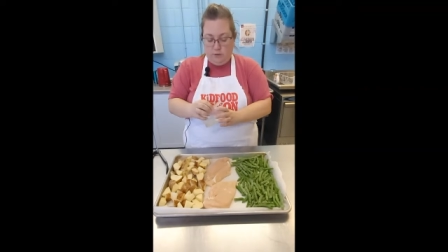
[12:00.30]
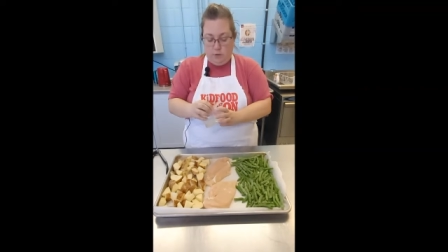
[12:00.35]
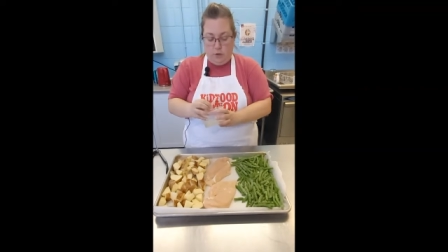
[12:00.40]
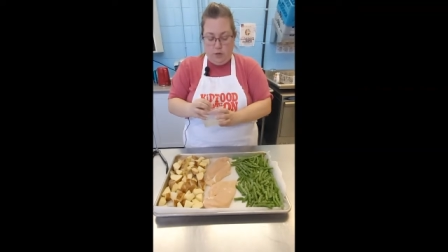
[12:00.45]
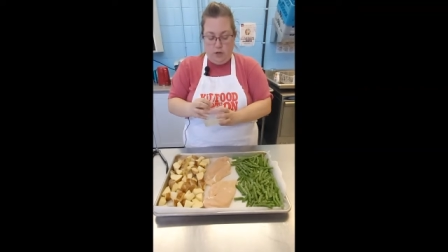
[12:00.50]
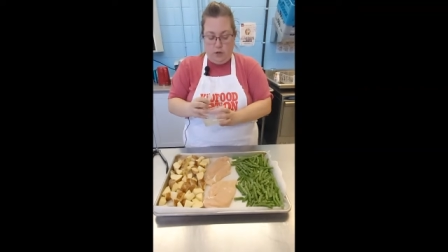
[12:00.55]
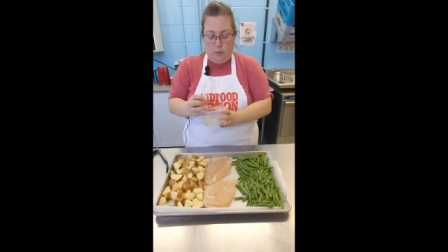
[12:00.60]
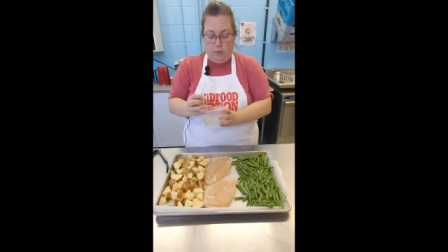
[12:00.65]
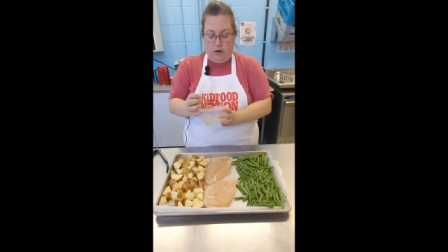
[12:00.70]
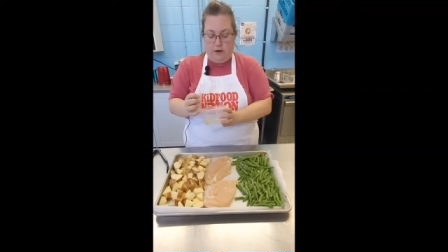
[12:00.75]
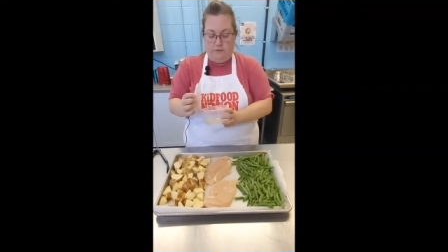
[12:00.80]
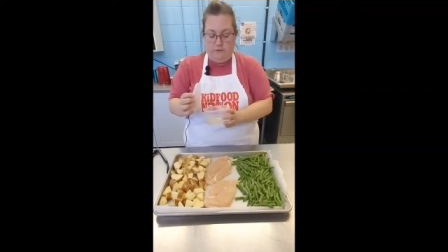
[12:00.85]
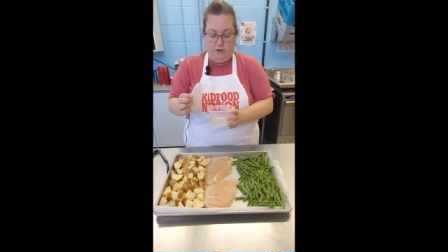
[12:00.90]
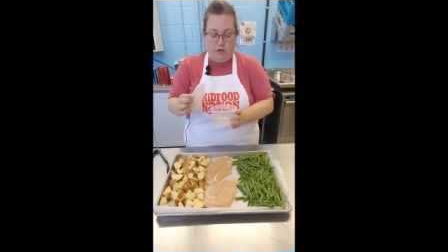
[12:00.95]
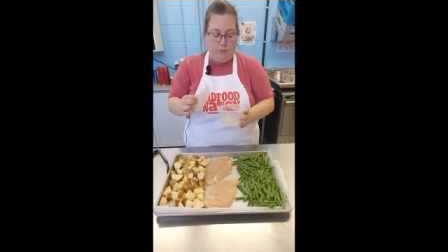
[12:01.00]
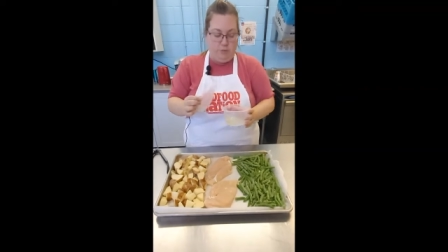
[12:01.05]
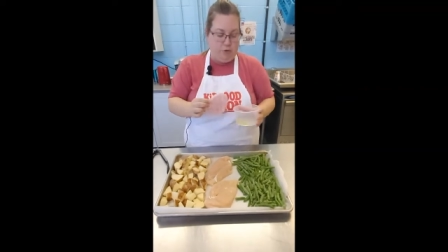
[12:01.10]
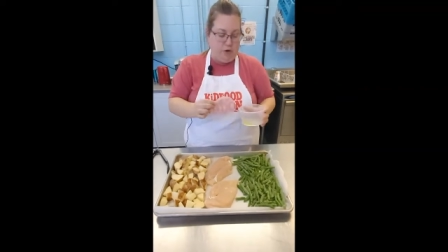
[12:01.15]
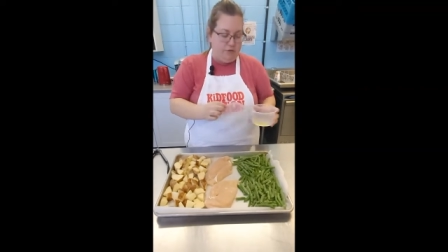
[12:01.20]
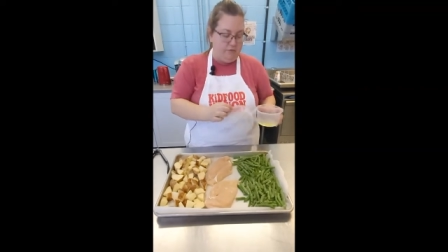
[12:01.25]
oil, whatever
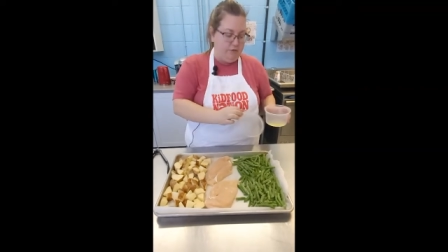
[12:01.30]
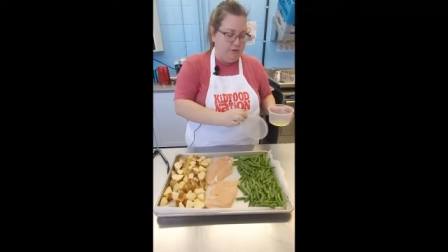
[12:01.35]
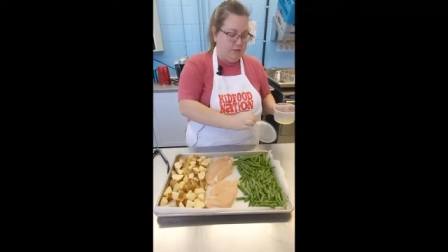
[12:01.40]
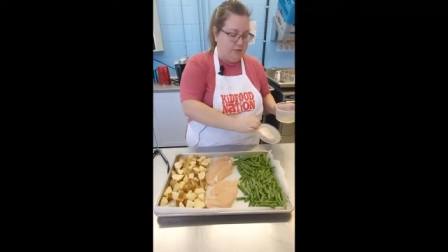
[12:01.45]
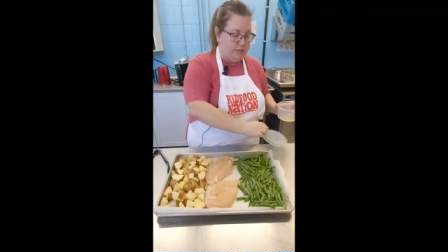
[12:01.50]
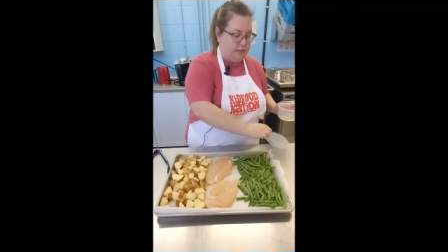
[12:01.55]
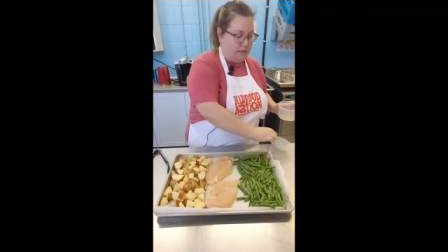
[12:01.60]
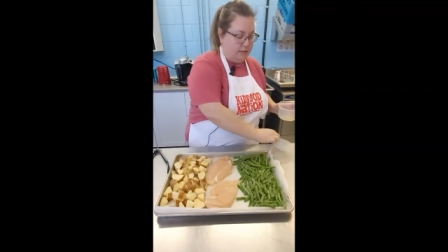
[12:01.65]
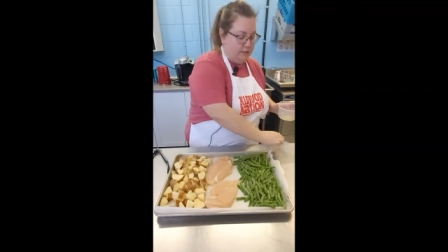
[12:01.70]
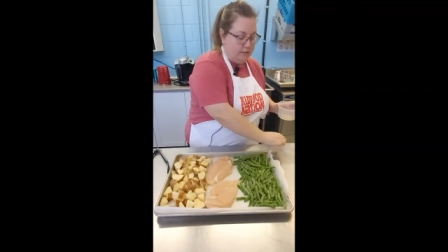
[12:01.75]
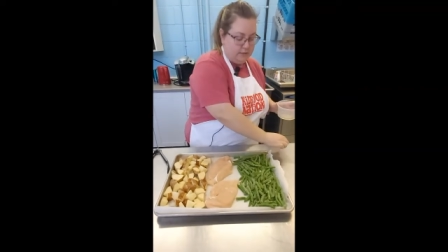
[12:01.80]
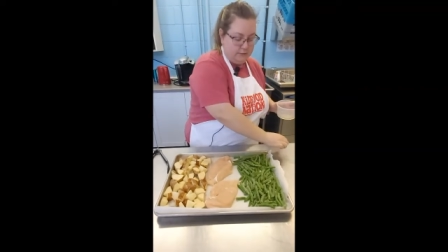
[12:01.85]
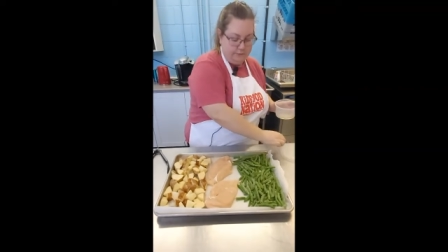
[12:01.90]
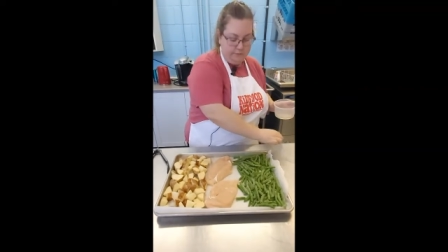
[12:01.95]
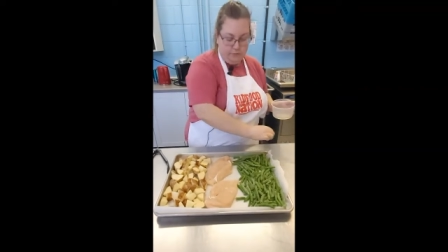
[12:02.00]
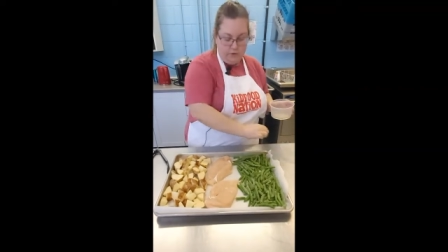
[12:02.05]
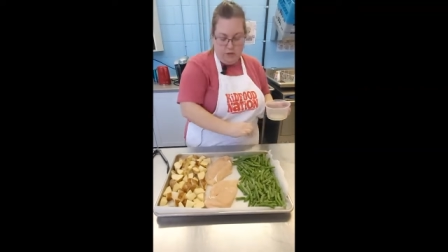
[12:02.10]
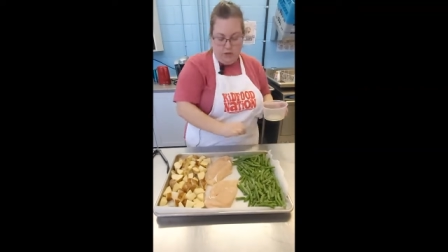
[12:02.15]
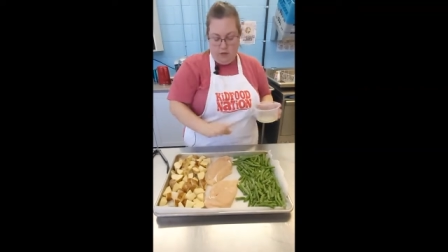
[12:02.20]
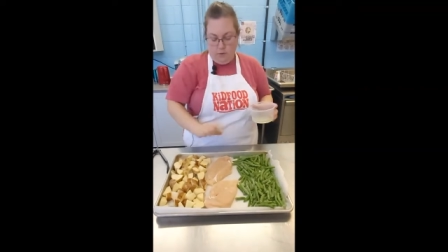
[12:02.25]
your preference is.
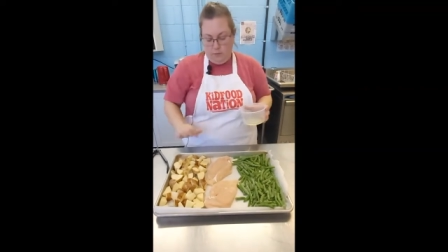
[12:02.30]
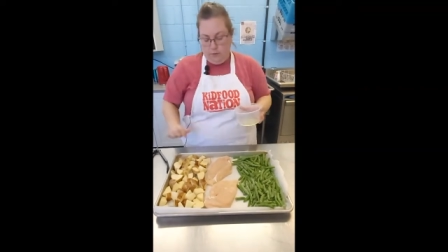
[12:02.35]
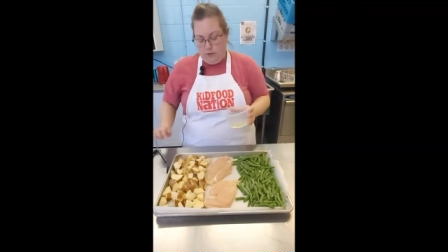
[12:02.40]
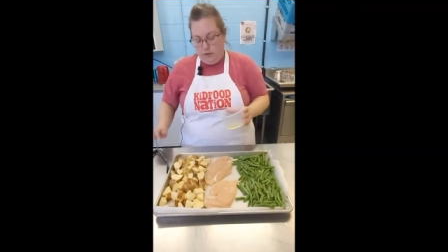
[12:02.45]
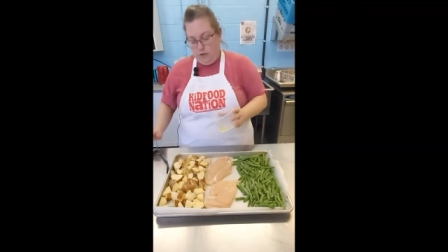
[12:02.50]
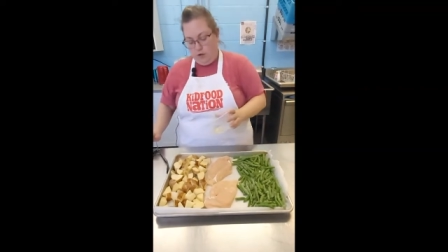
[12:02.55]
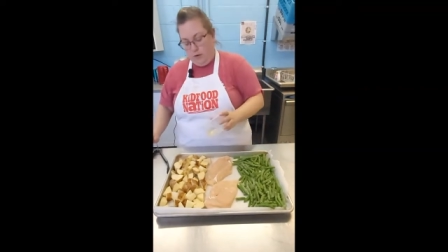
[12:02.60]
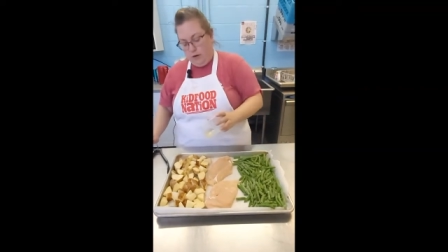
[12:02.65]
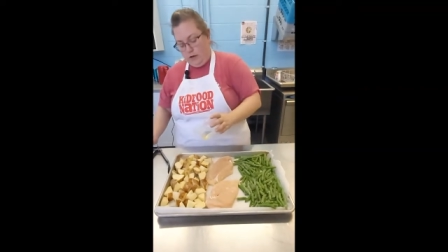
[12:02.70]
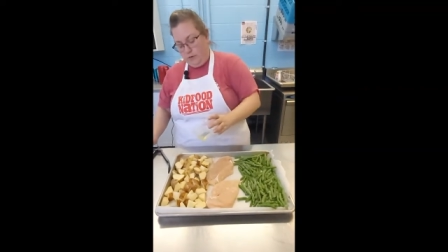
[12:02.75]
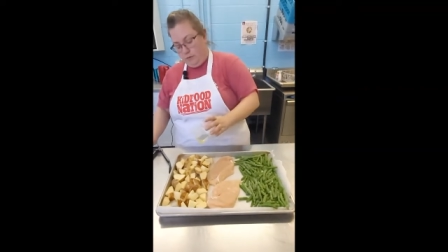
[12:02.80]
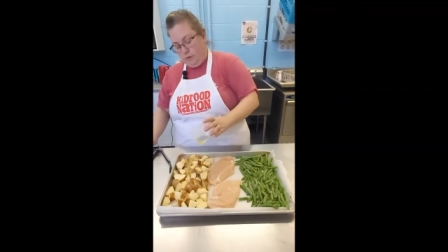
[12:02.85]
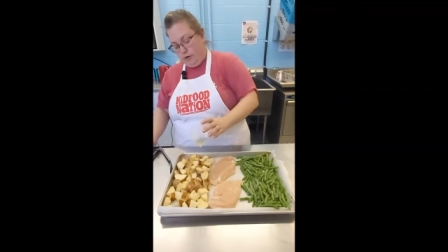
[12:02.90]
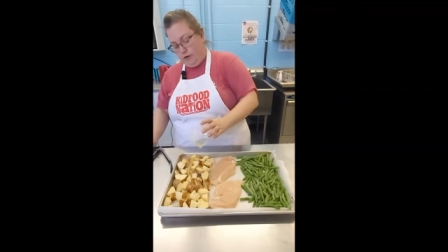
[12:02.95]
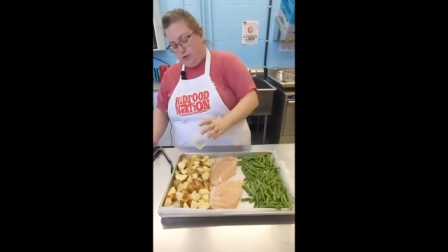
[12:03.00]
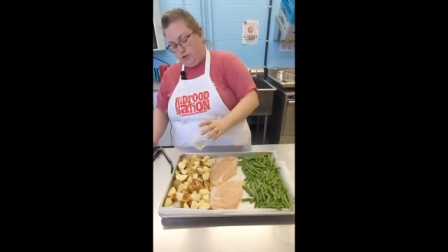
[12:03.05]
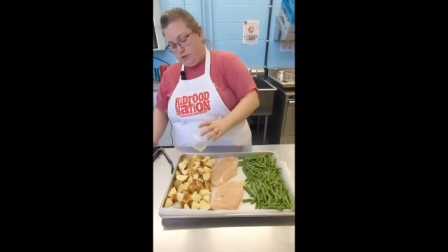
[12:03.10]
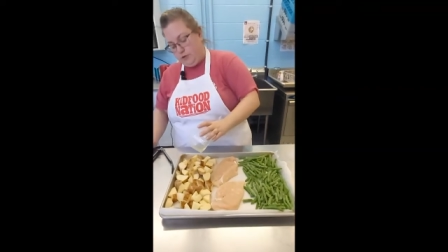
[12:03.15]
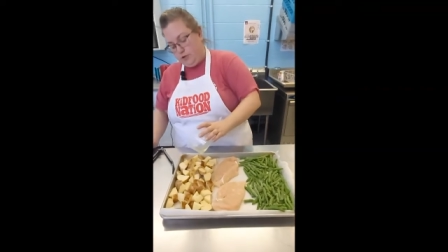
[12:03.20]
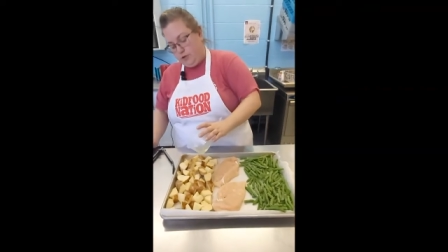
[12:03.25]
We're gonna go ahead and we're
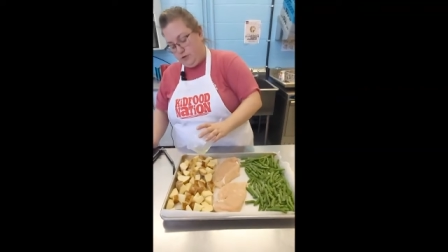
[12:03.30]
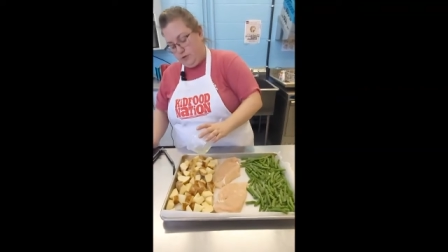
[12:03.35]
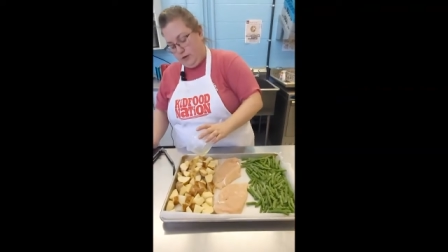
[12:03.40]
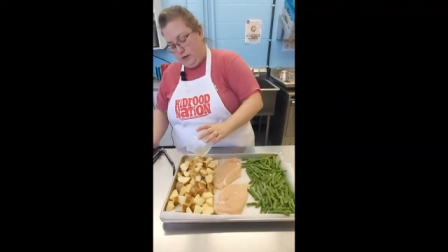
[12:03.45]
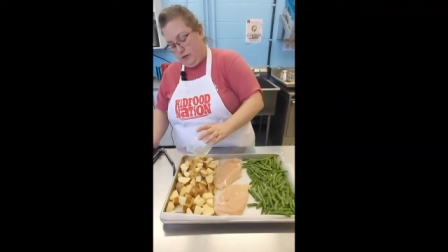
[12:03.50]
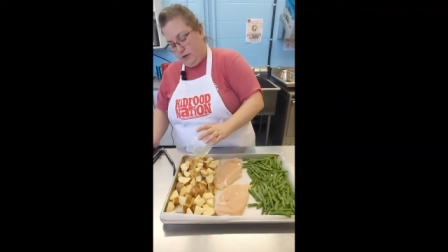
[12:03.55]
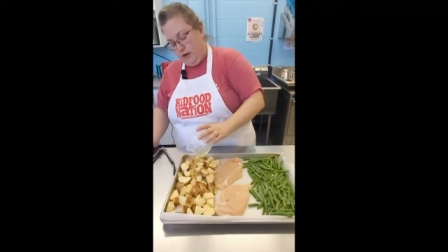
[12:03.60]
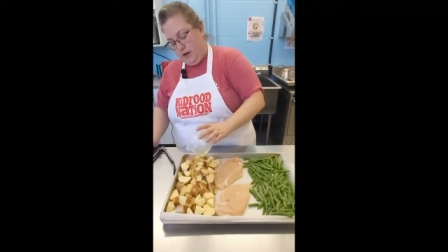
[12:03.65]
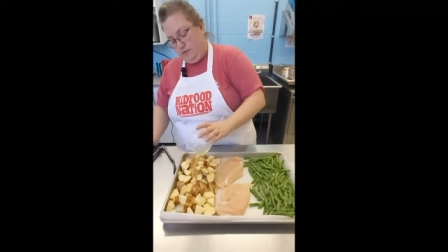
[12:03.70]
gonna drizzle that on